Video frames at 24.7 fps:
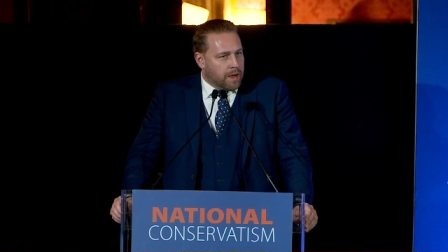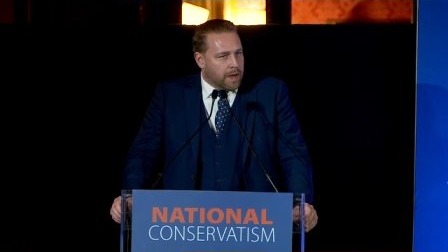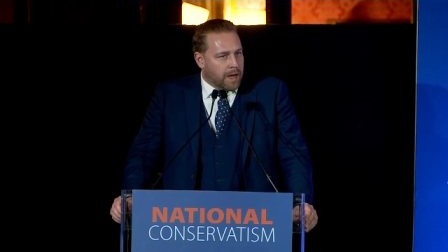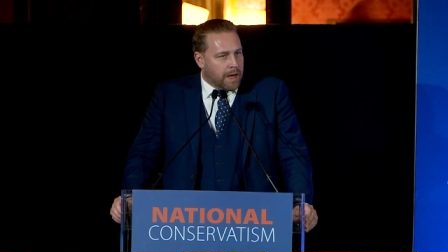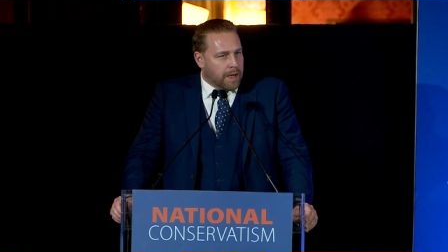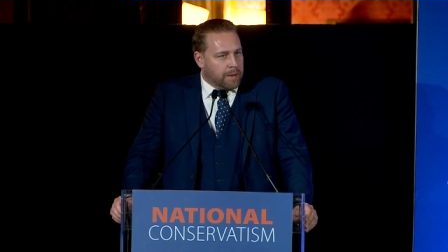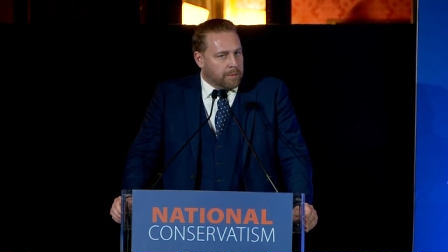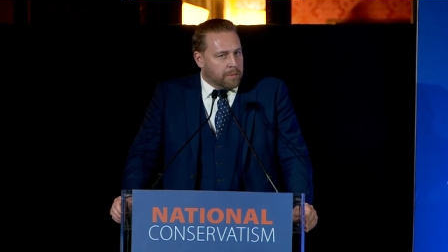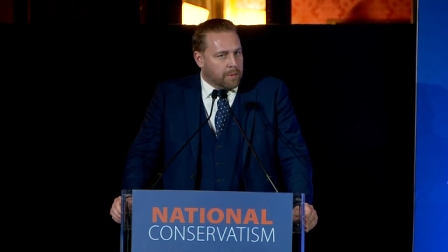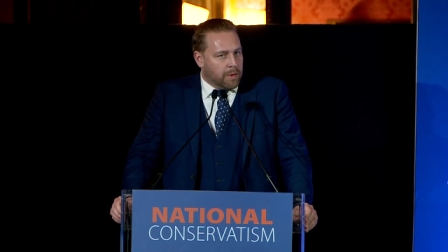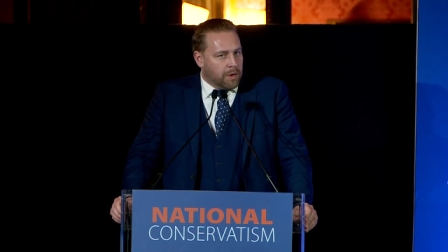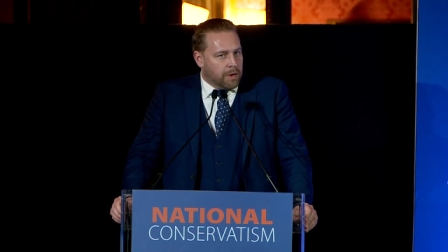
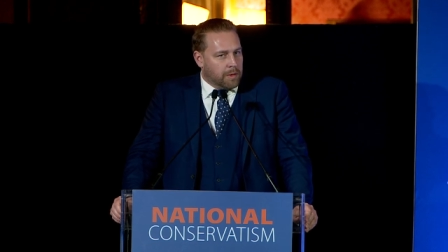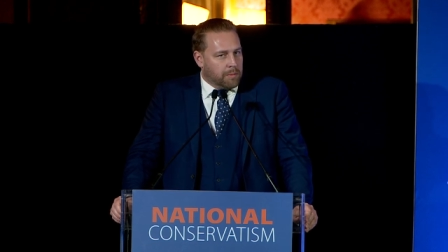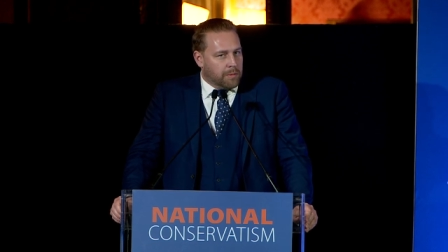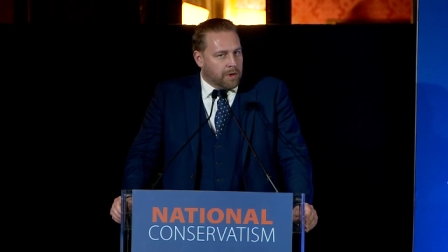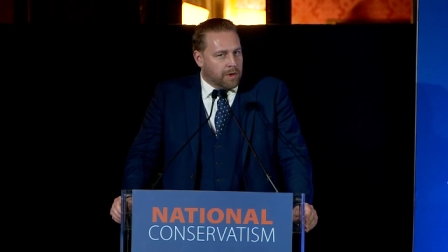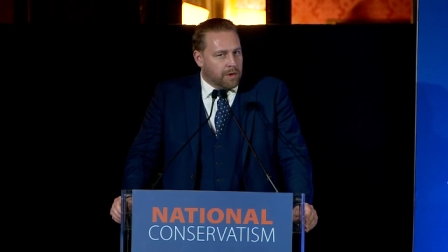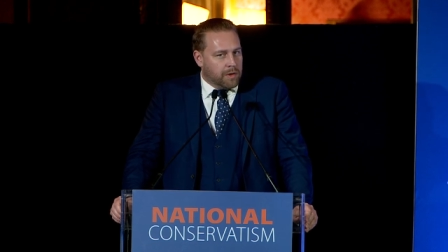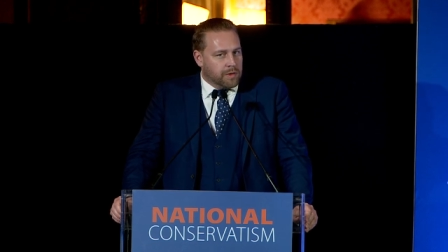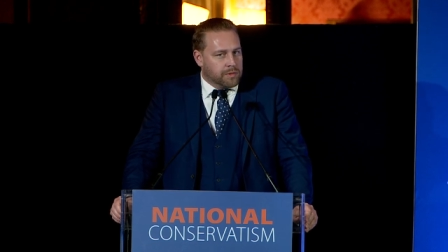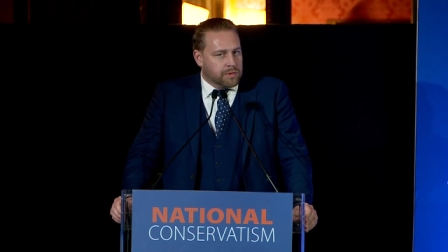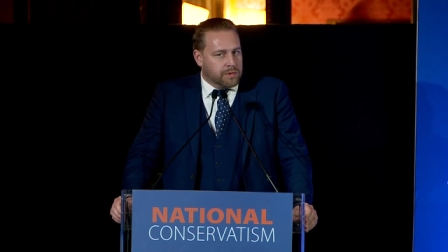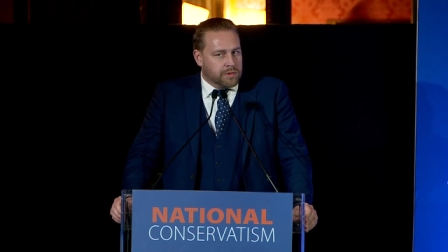I'm
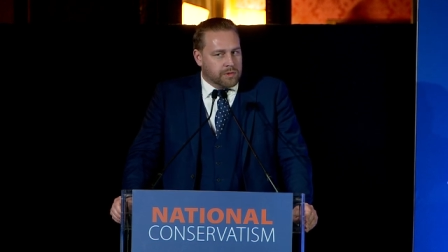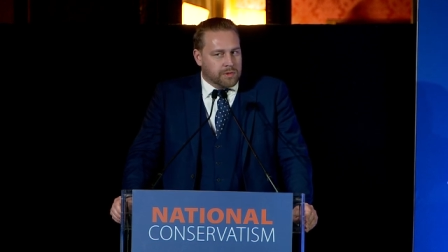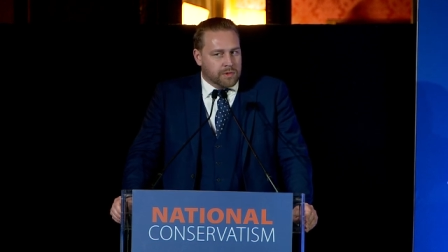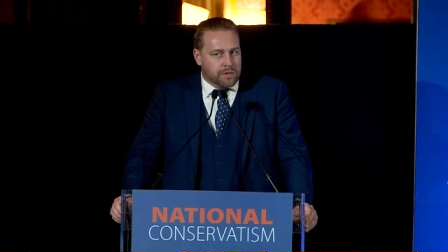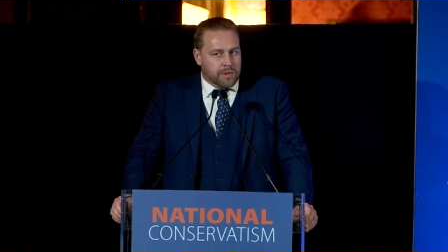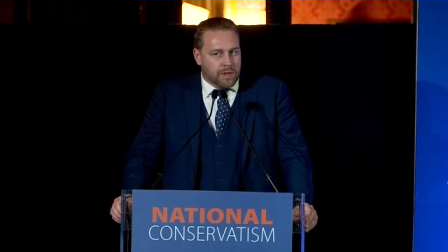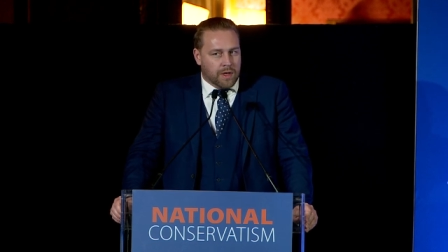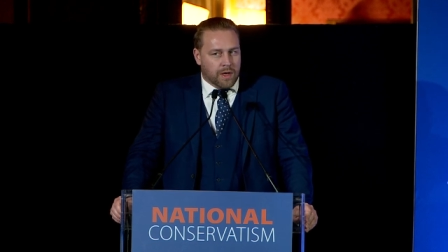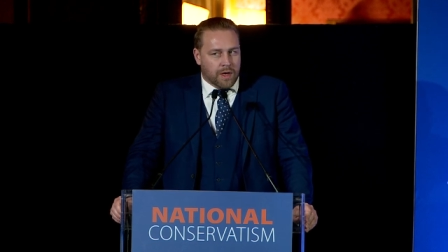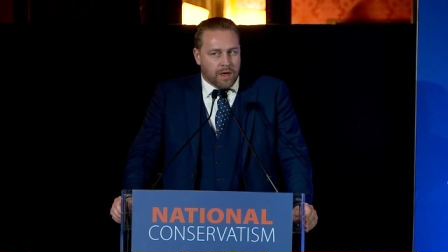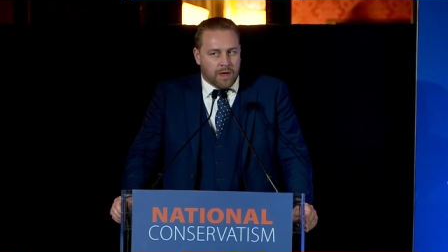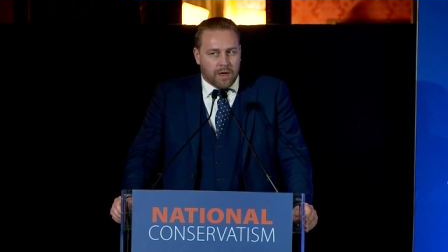
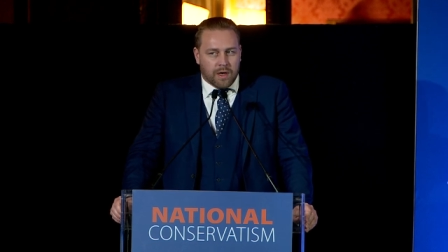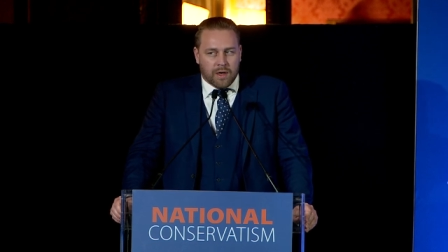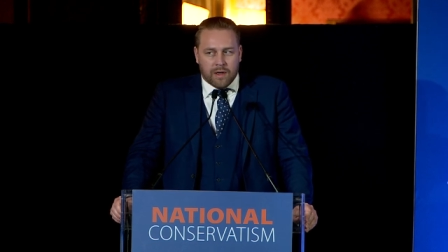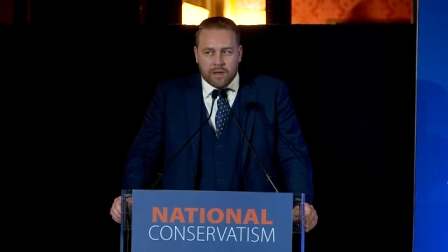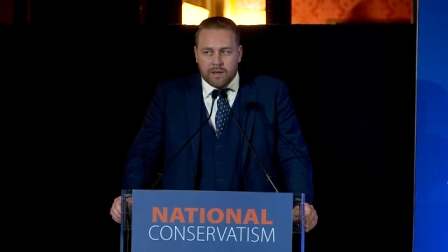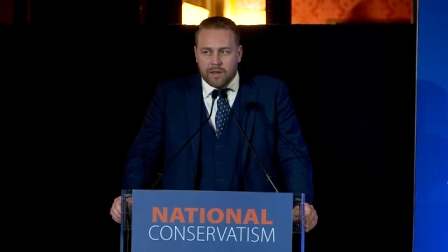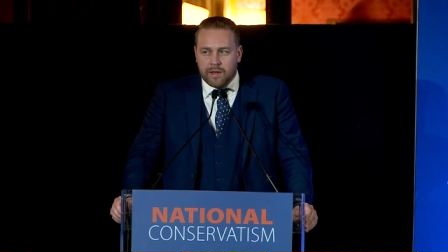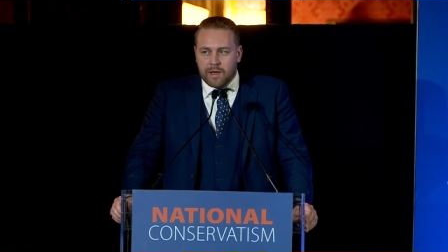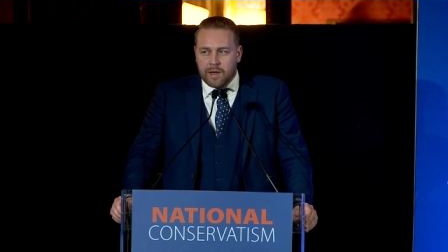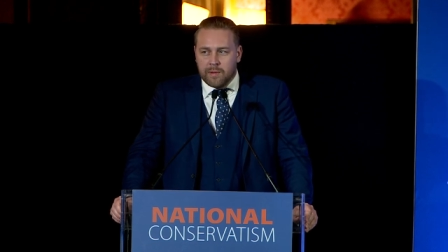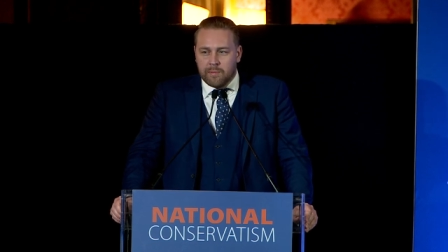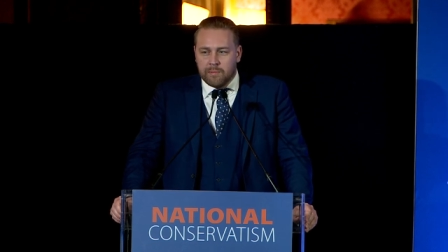almost uh,
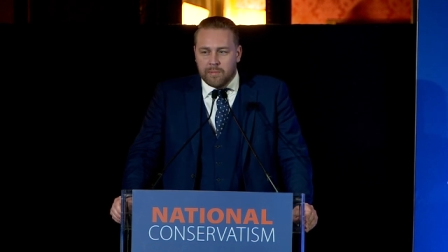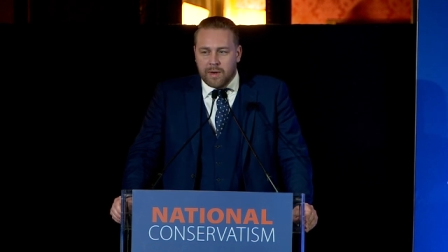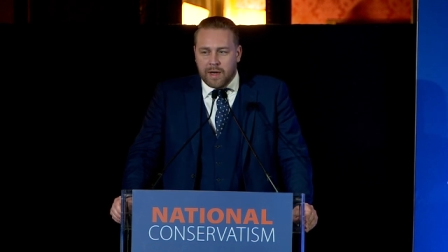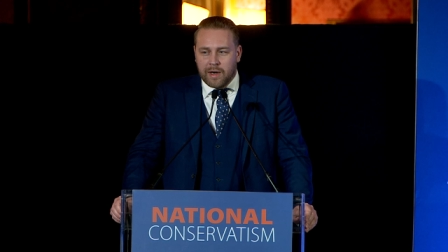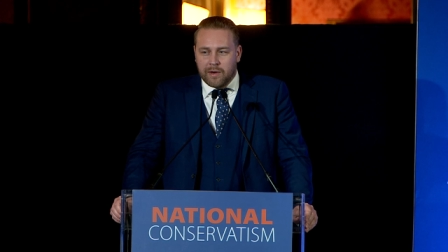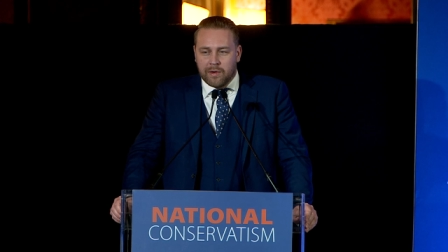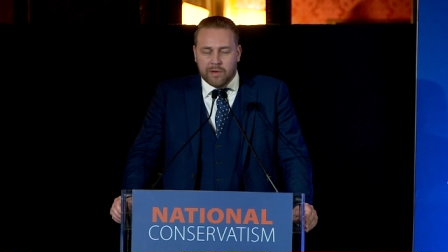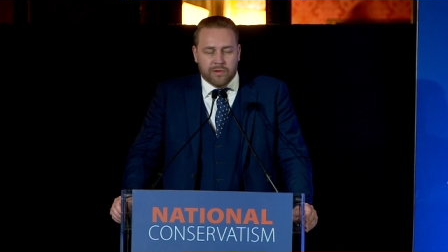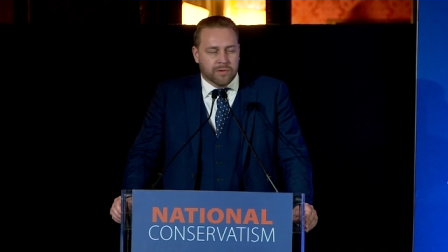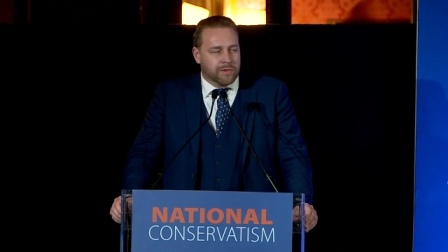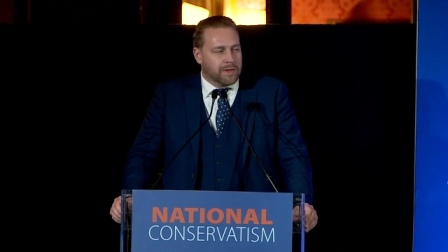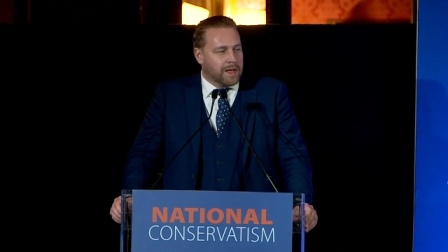
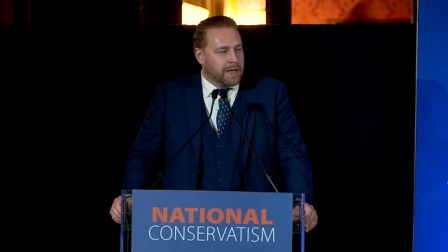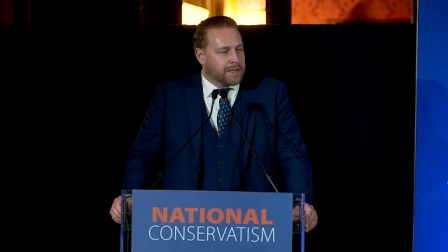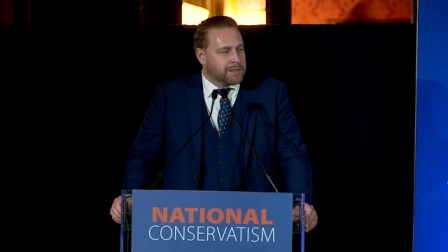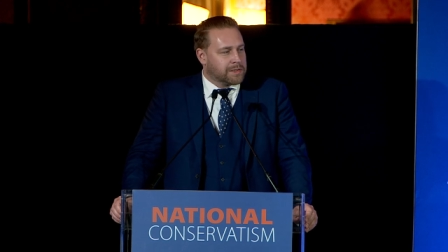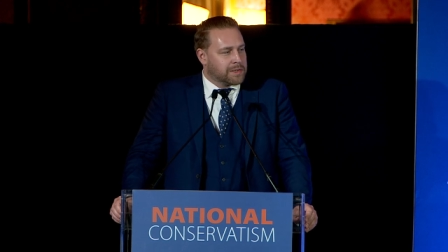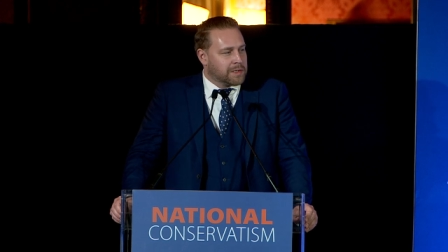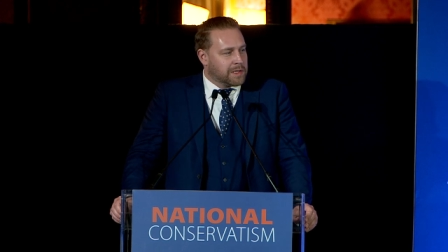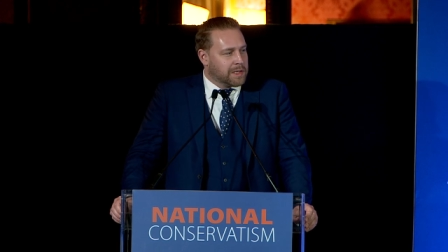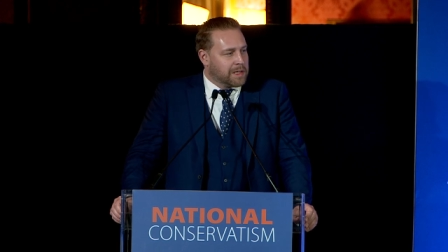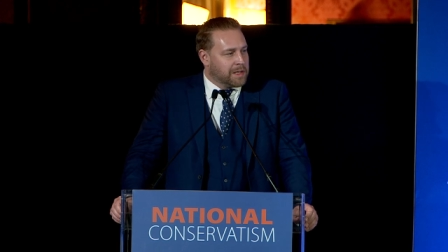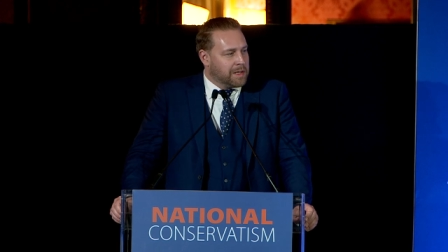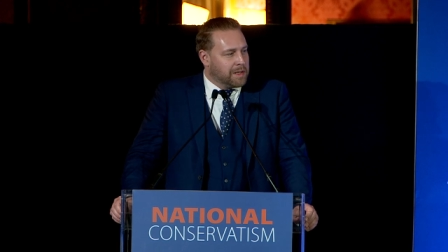embarrassed
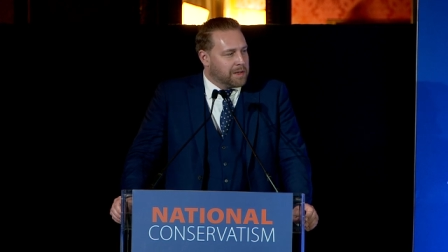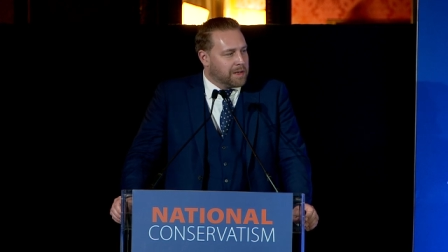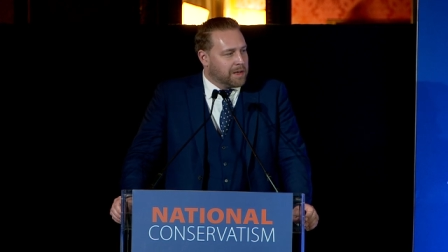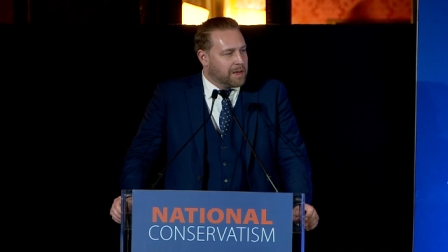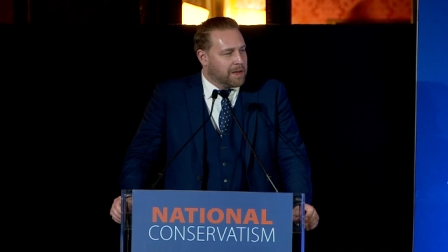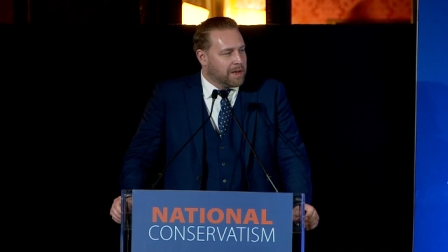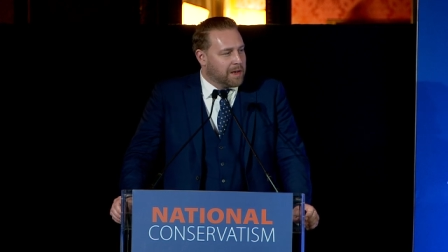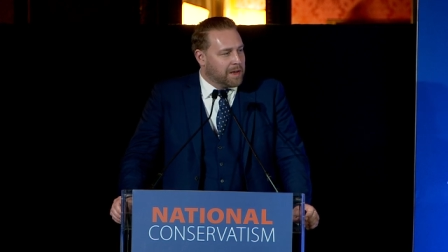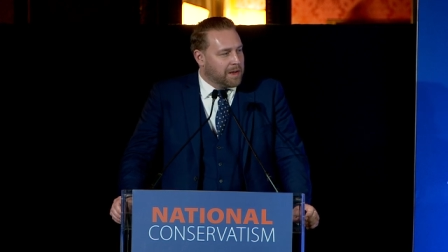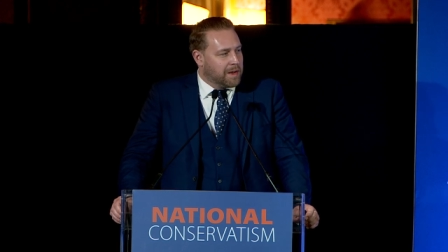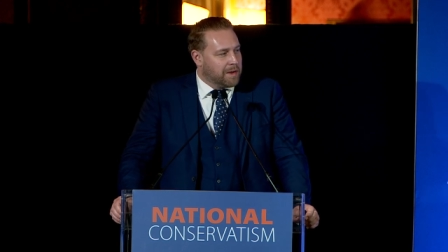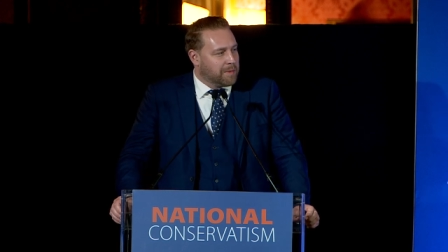actually,
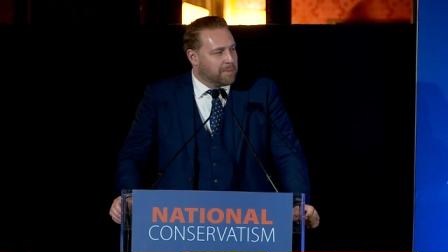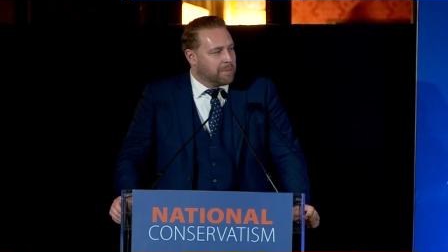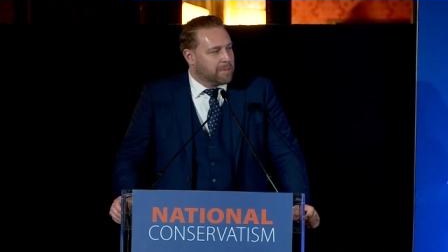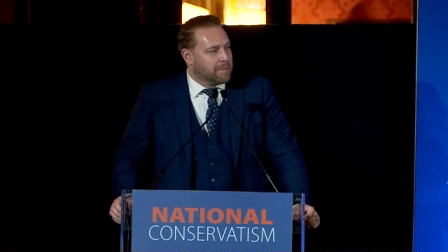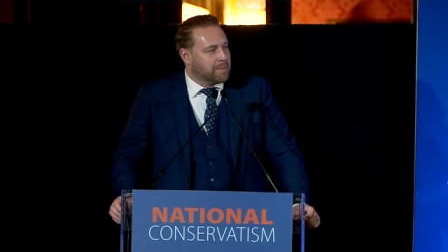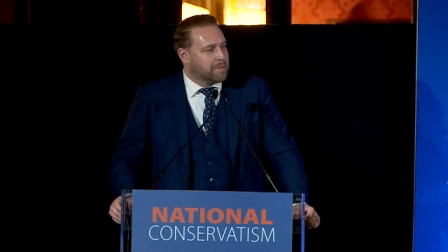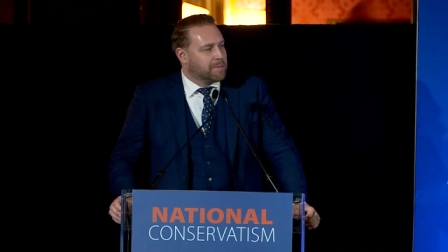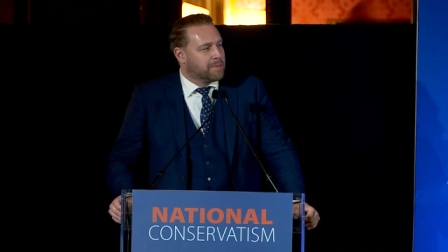uh,